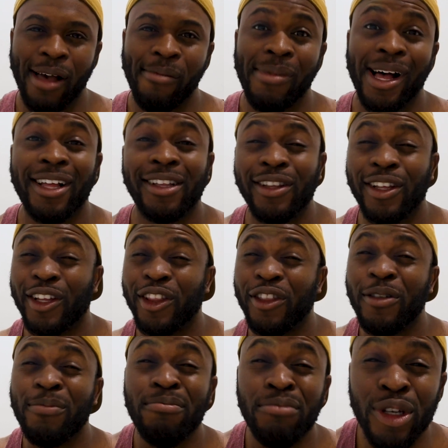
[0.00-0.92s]

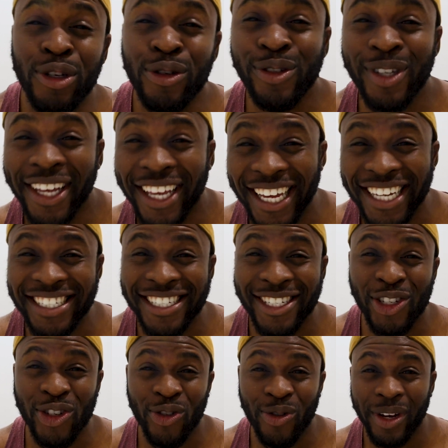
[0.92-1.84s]
about the music
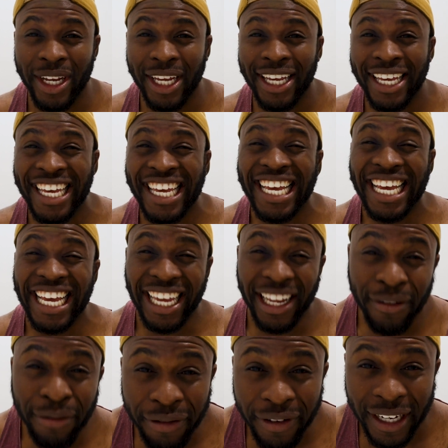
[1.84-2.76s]
industry
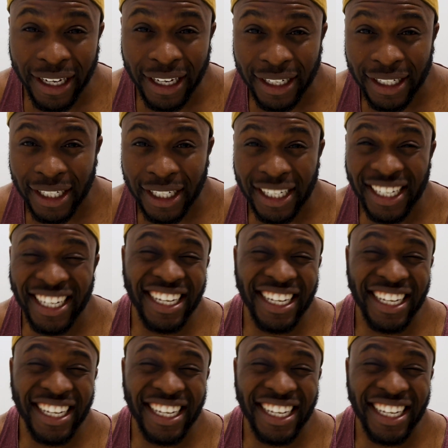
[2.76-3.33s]
in Finland.